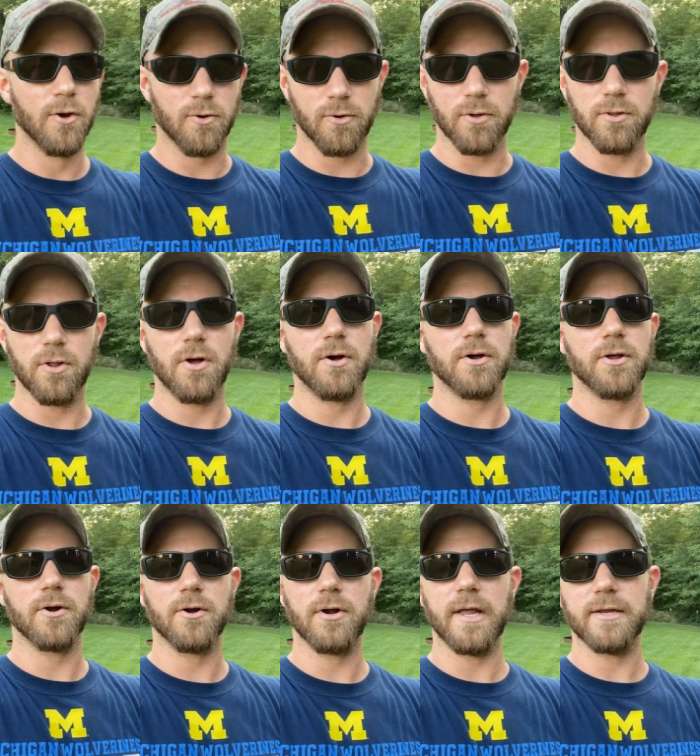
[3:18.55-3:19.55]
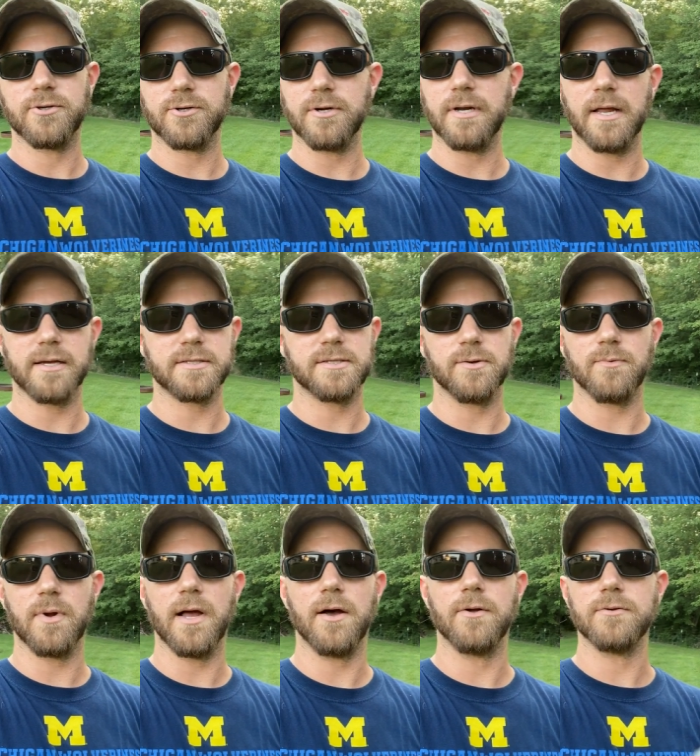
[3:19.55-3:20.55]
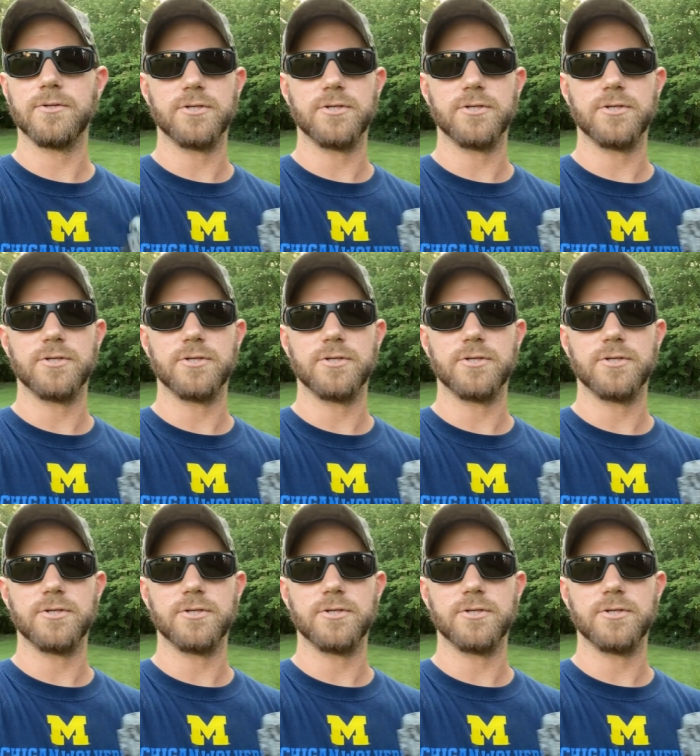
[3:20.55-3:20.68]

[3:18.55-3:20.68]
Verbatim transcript: or along your entry and exit route.